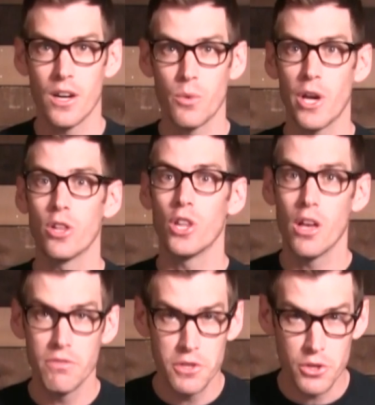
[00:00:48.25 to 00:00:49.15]
we all
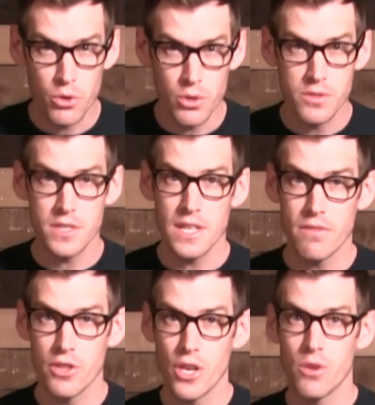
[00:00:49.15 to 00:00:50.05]
love unicorns
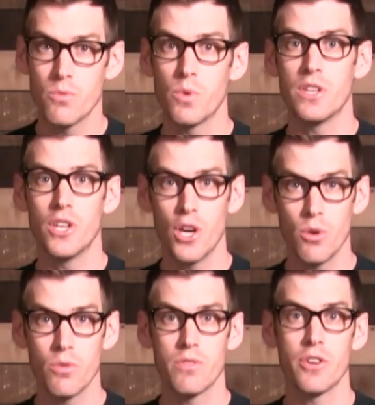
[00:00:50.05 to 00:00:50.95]
even though we
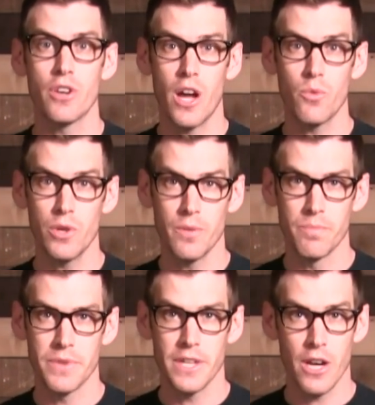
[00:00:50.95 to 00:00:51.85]
know they're not real.
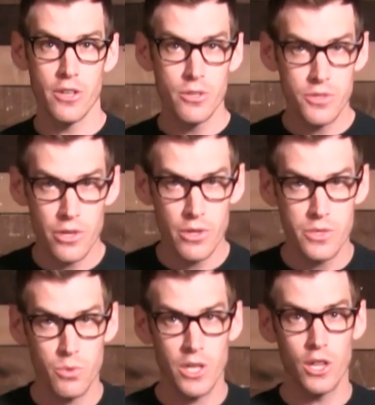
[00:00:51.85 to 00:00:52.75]
In our new
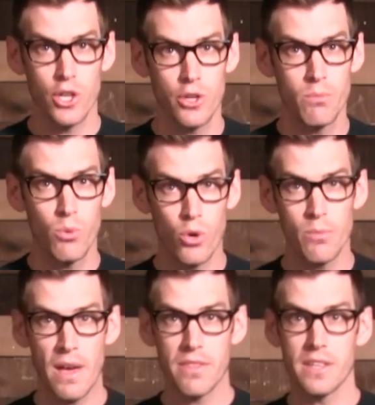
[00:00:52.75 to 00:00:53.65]
series, we're going to learn more
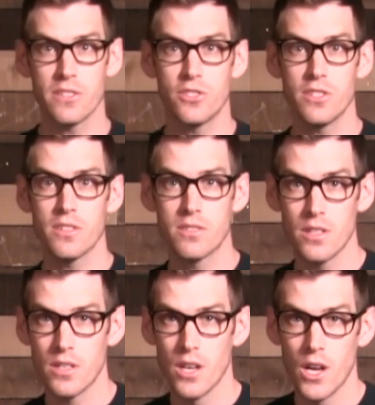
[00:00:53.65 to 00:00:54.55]
about things Jesus
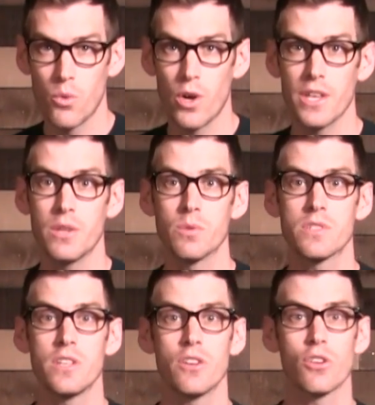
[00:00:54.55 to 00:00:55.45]
did while he
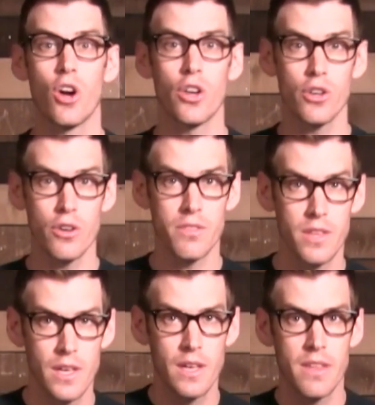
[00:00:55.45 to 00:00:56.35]
was here on earth.
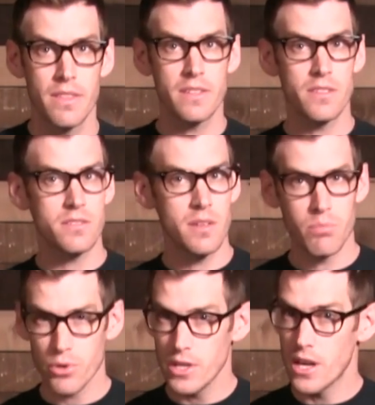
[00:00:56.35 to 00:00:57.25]
Things that seem
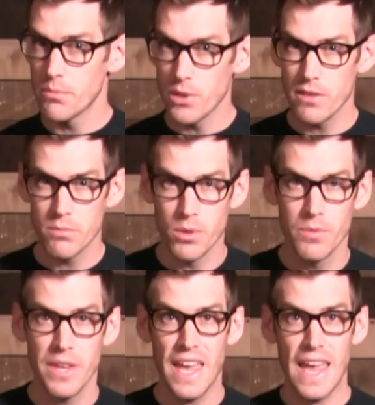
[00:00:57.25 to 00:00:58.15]
pretty
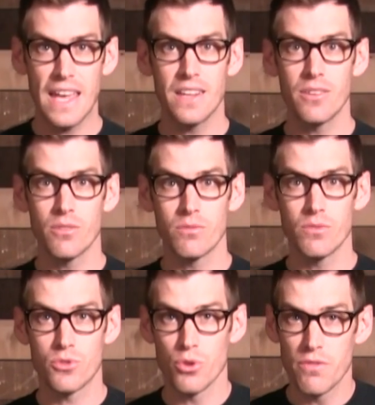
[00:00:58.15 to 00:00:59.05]
unbelievable and,
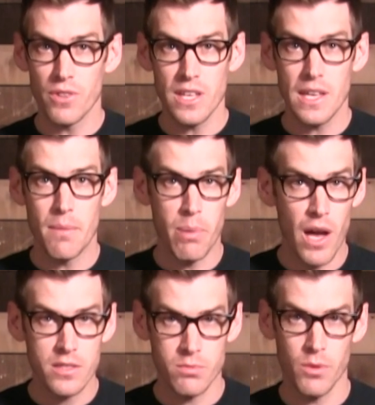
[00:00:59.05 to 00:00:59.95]
truthfully,
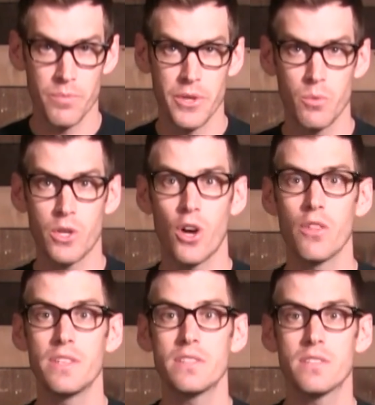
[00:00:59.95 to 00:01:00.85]
impossible. We
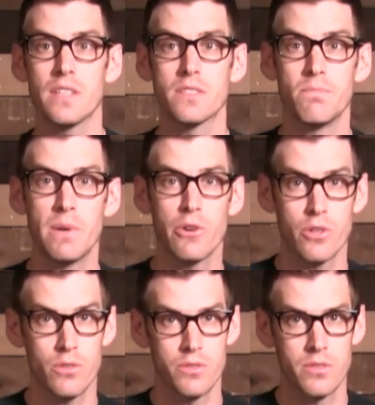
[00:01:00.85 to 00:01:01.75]
call these things
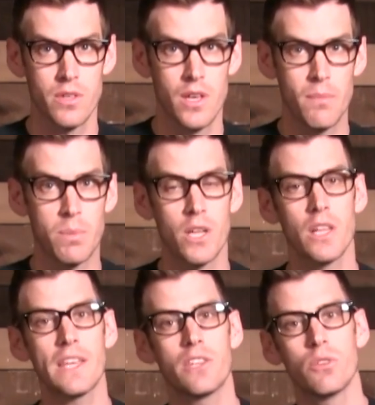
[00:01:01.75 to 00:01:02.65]
miracles. But
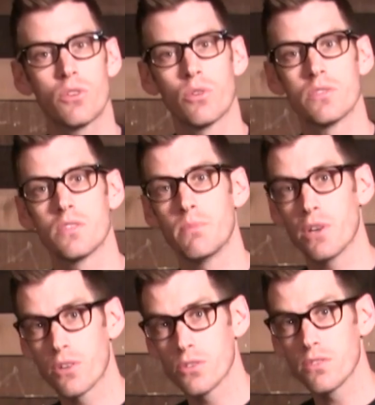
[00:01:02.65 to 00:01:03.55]
unlike unicorns, the
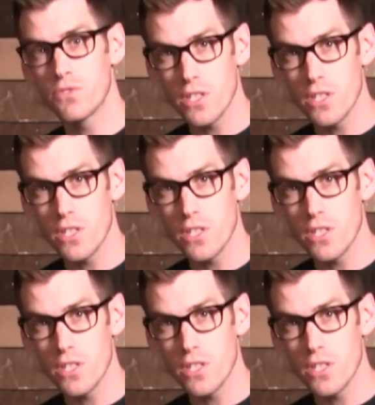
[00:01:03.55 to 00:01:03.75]
miracles of